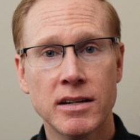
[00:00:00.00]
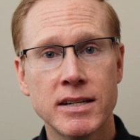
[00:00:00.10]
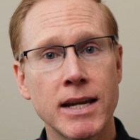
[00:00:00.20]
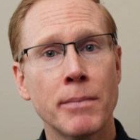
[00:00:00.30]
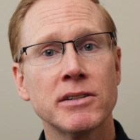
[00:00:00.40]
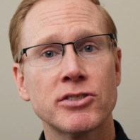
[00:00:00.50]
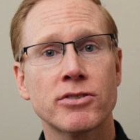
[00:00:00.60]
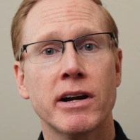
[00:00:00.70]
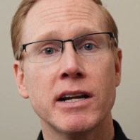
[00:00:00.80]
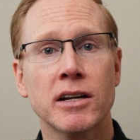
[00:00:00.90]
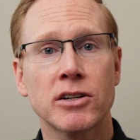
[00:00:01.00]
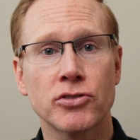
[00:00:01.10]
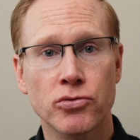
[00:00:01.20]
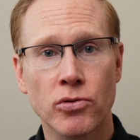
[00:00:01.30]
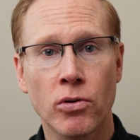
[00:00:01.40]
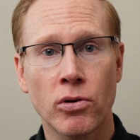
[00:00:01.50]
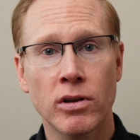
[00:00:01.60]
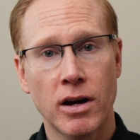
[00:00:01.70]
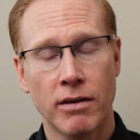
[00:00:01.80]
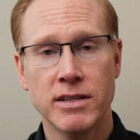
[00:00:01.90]
demonstrating
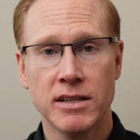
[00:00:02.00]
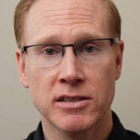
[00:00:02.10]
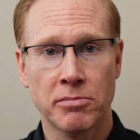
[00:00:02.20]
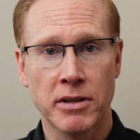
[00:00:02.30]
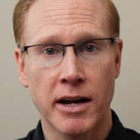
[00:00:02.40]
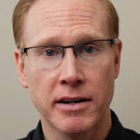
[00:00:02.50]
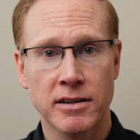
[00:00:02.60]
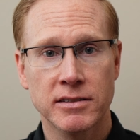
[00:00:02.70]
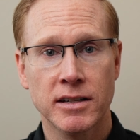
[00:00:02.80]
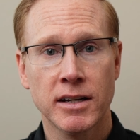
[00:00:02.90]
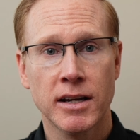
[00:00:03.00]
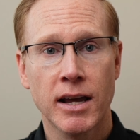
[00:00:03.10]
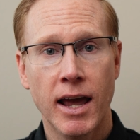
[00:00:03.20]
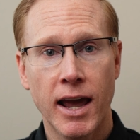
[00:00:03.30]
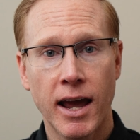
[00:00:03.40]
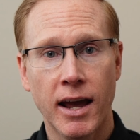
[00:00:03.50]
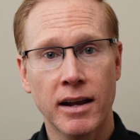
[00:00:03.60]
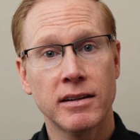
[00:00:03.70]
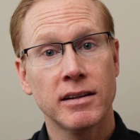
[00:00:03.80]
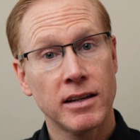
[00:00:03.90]
control of these suppliers,
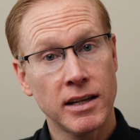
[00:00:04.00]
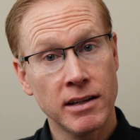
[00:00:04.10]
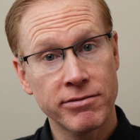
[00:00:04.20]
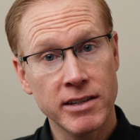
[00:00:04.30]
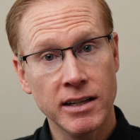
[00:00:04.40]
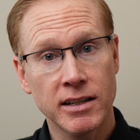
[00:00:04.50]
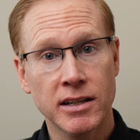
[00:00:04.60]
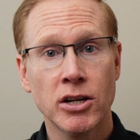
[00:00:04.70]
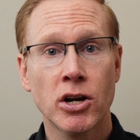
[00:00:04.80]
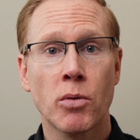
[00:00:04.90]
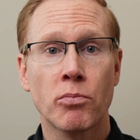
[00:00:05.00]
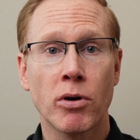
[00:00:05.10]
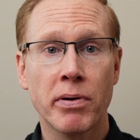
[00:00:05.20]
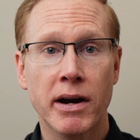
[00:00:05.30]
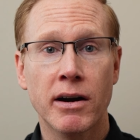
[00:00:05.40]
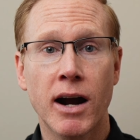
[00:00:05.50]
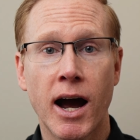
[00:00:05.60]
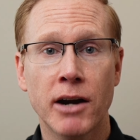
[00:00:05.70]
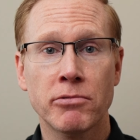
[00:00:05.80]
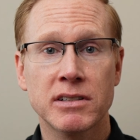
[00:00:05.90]
and, if needed, prepare
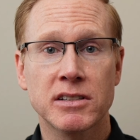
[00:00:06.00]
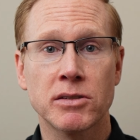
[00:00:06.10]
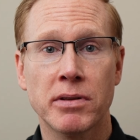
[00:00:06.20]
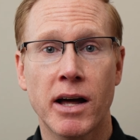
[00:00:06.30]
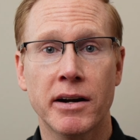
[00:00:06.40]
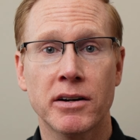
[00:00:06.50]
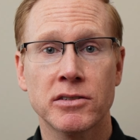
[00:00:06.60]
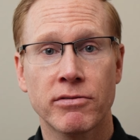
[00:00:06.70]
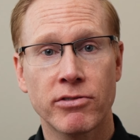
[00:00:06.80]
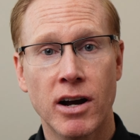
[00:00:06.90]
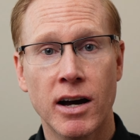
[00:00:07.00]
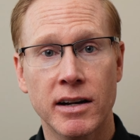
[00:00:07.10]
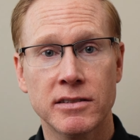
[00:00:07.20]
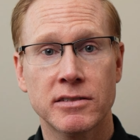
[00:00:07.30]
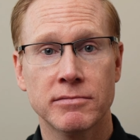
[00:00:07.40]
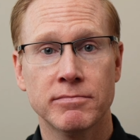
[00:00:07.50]
high-risk suppliers for audits.